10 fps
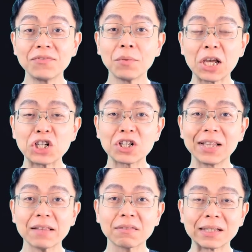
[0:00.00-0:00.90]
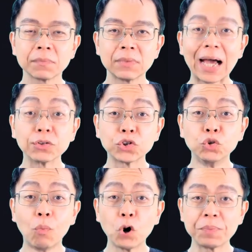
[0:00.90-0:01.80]
information like this out
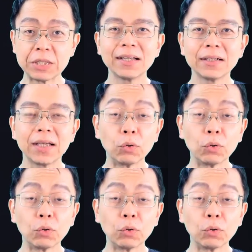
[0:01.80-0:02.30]
to more people.